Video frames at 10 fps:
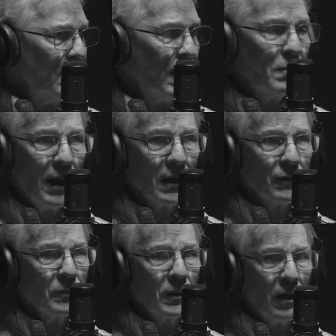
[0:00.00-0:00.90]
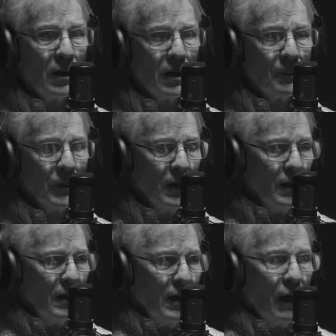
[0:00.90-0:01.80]
came back from Nam
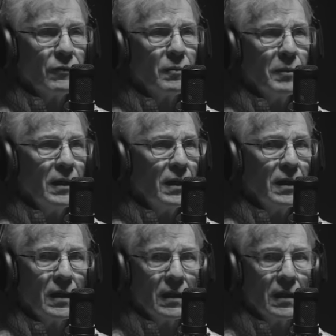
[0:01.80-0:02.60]
after being in